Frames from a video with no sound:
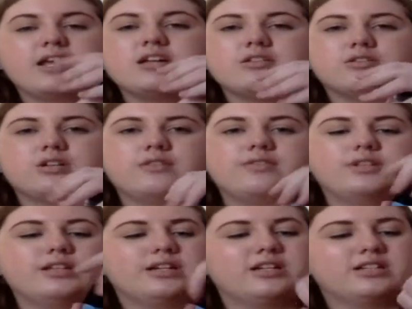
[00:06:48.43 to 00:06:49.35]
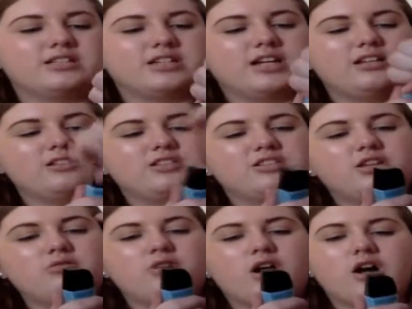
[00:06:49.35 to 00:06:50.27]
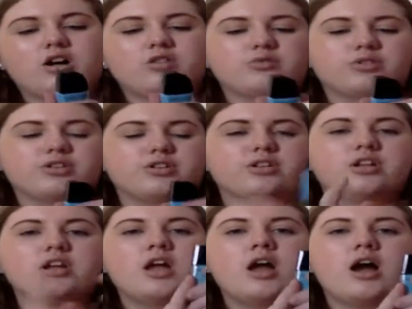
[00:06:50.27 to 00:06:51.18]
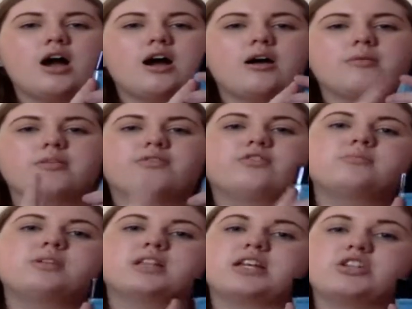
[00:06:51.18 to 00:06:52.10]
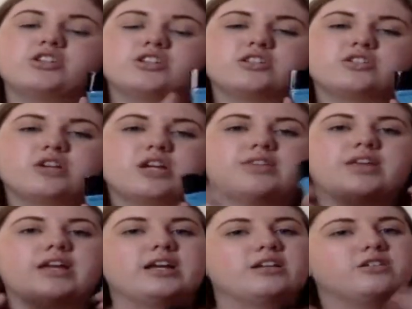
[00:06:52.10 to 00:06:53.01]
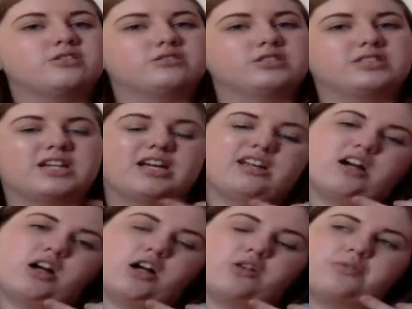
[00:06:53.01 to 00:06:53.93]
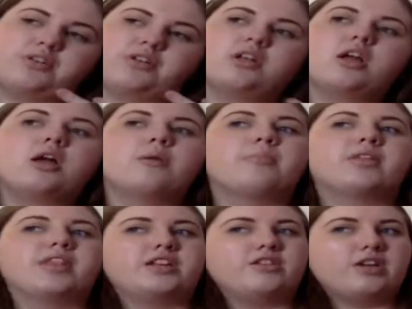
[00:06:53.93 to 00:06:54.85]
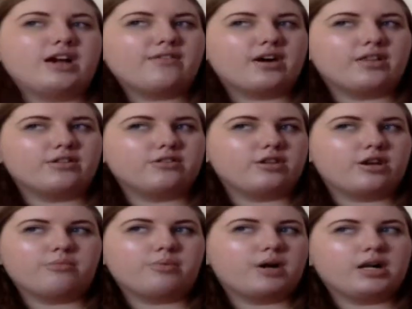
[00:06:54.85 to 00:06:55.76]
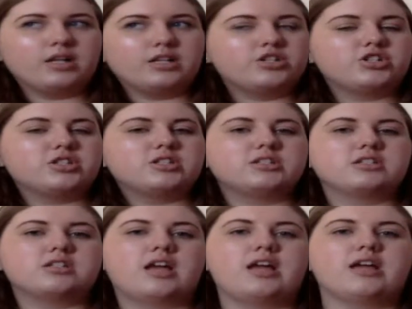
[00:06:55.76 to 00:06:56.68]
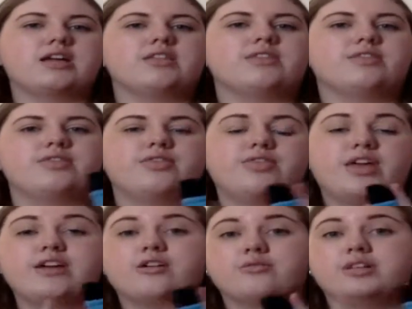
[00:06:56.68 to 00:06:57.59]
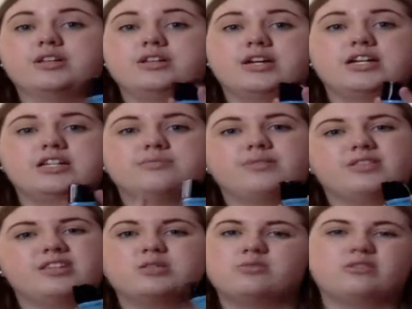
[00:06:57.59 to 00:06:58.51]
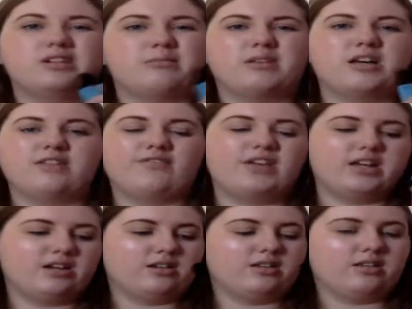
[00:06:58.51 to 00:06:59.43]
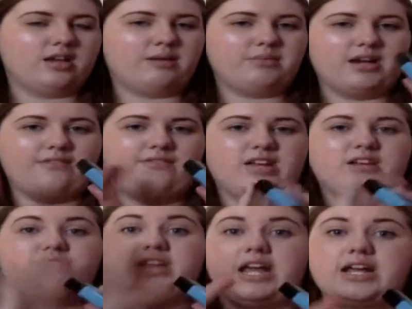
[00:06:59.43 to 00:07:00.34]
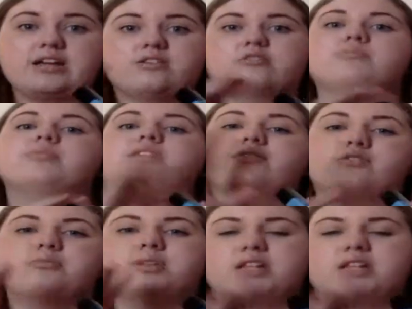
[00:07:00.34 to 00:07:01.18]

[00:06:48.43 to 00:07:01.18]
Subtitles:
handle of it. Like, it's kind of so awkward. The formulation is great. The handle is kind of awkward, but they do have other nail polishes, and they are really nice. But this one, I'm not a fan of. I'm not a fan of the handle, but the